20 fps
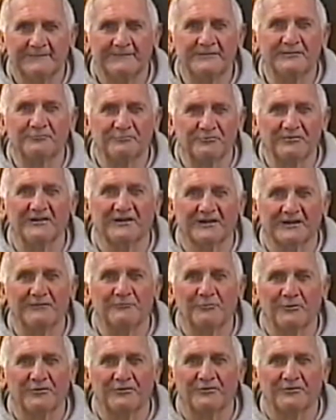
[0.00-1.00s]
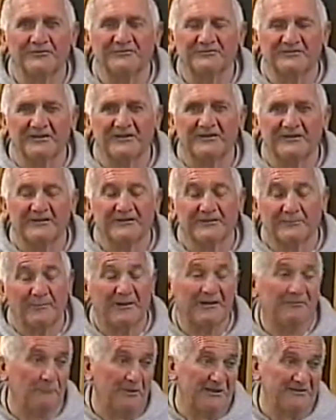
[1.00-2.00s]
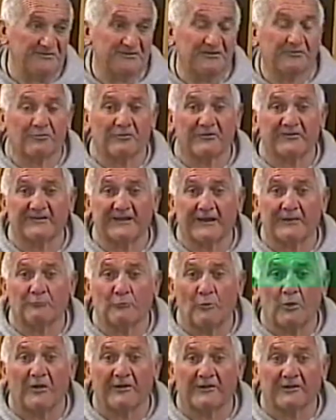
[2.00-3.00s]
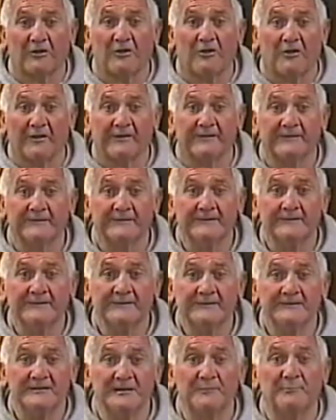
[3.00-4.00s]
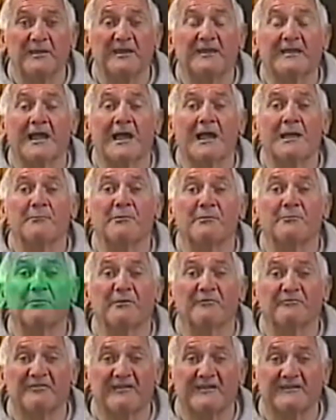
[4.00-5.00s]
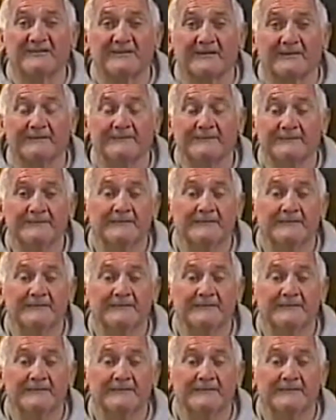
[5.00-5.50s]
You really were a genius. I mean, once you crossed that white line, you became a professor.